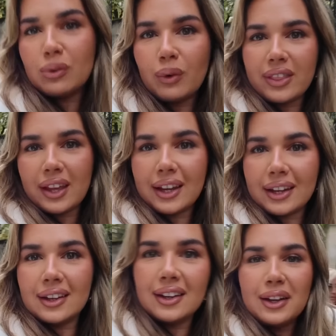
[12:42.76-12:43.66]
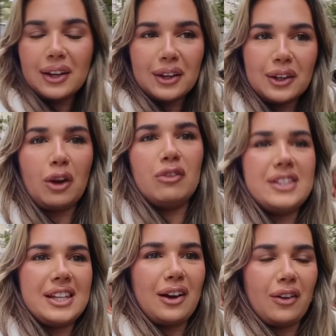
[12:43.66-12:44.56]
When they go
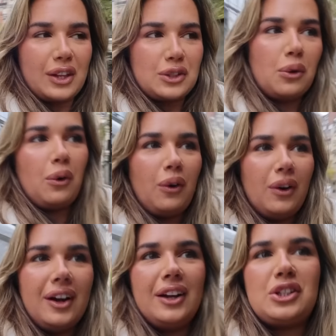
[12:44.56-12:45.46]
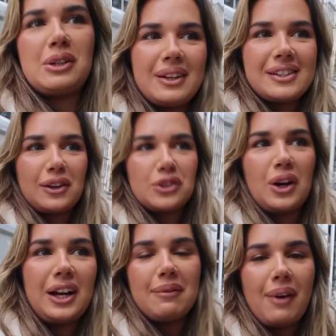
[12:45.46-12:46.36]
visit it on their tour uh -huh. and she meets that
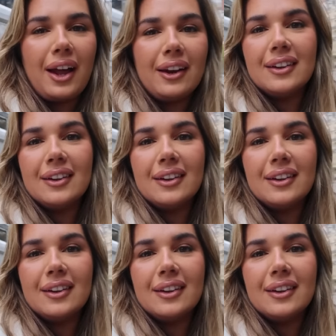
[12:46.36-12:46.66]
Australian man.